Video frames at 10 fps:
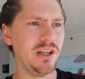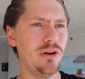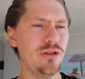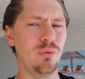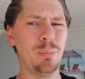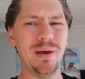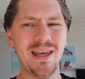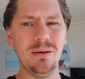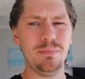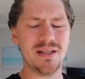the
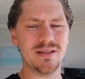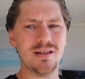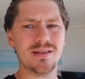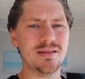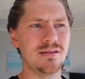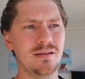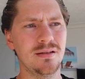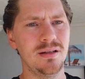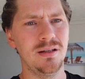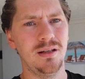repeat business
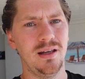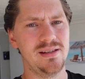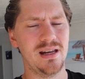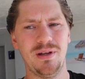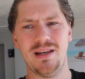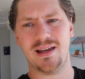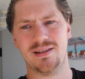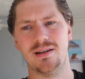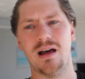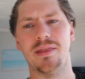is going to be
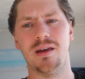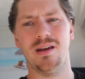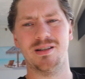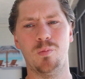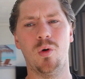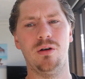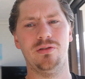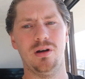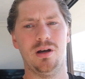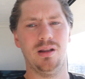next to nothing. It's more of
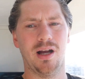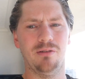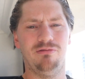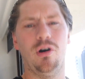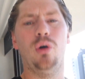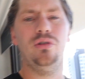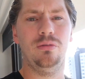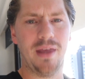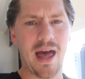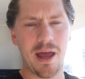a
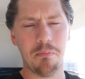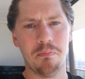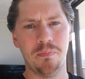volume game,